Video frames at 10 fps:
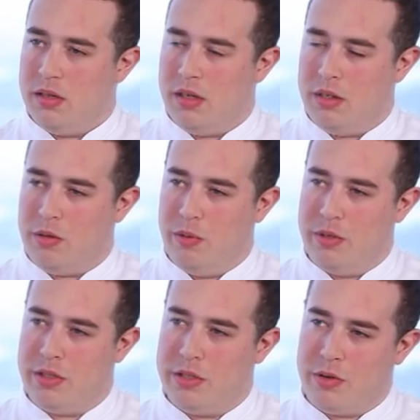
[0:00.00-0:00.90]
3
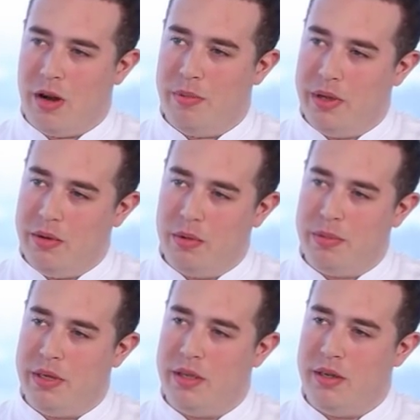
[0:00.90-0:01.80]
words that describe me would
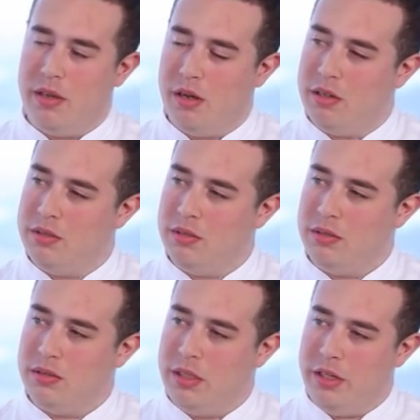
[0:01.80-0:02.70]
be young,
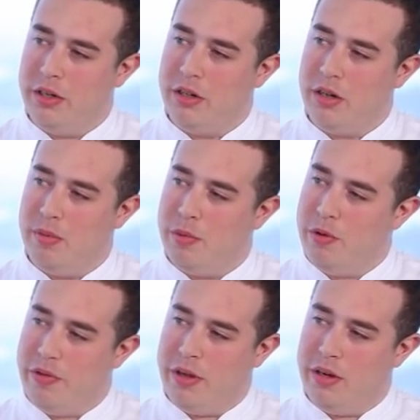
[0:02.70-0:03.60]
eager, and
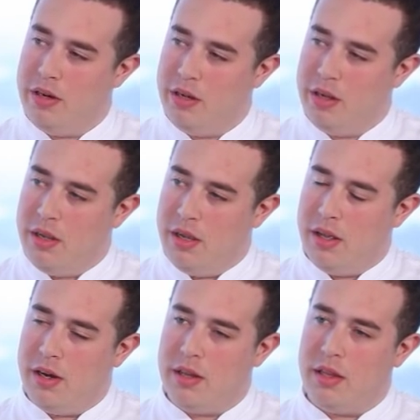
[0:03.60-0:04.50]
motivated.
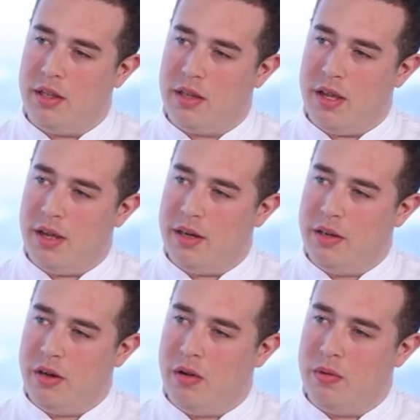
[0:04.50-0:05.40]
And I think that,
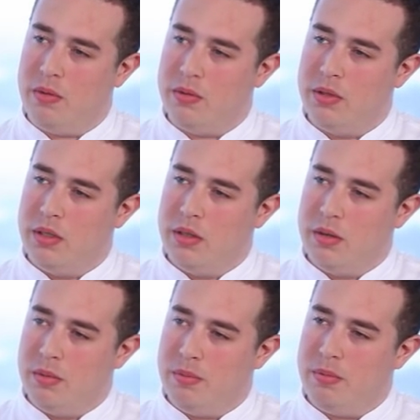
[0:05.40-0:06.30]
you know,
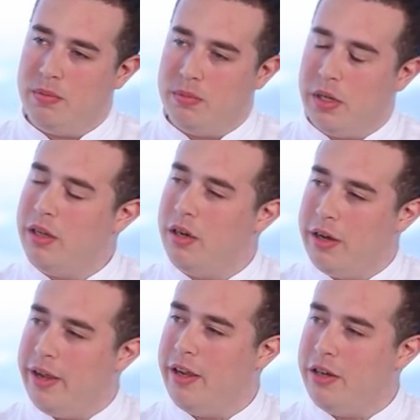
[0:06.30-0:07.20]
my
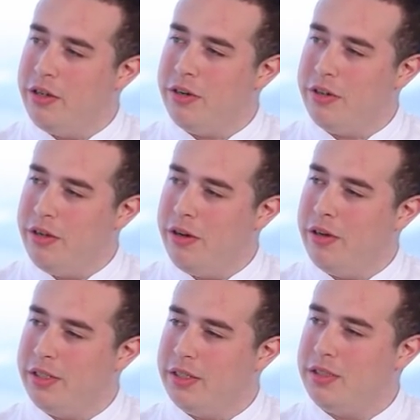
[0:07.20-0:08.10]
young age, you
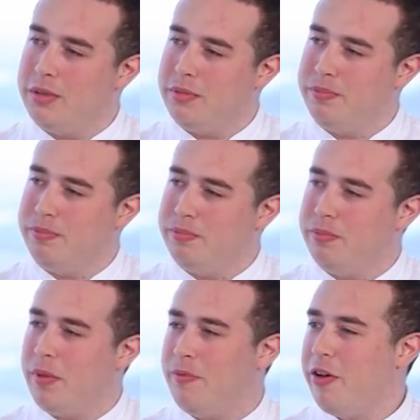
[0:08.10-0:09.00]
know,
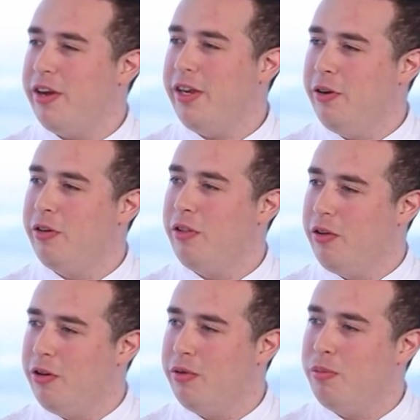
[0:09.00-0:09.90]
I'm very eager to
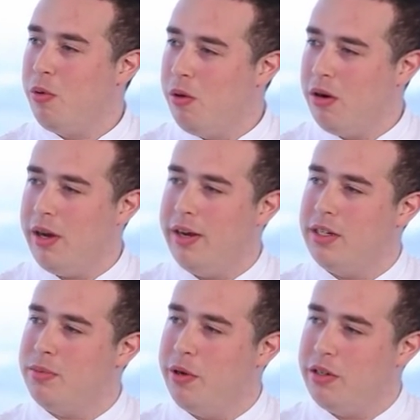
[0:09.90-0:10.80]
learn more and
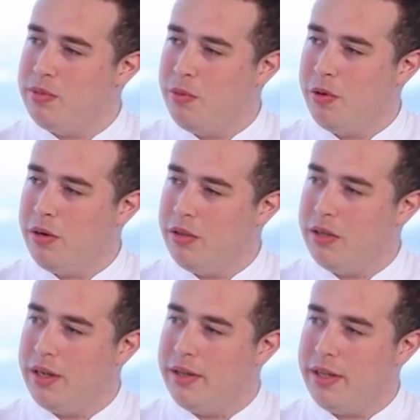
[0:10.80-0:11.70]
experience more.
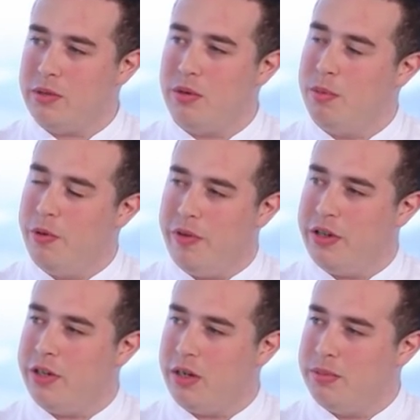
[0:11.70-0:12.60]
And that's where the
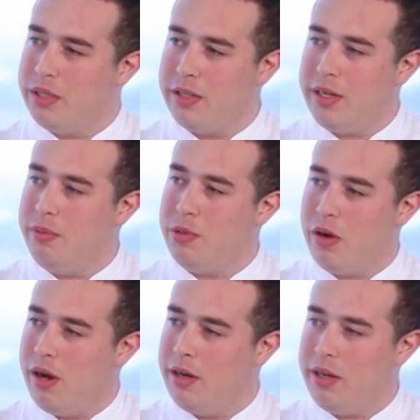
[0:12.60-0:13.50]
motivation comes in, to keep
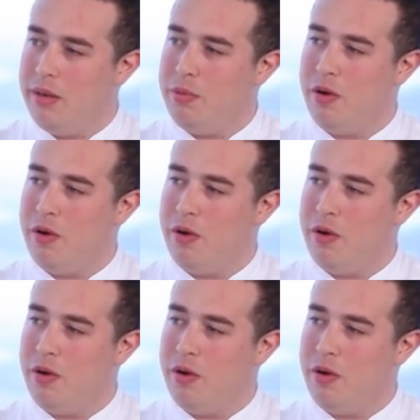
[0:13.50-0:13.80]
trying, keep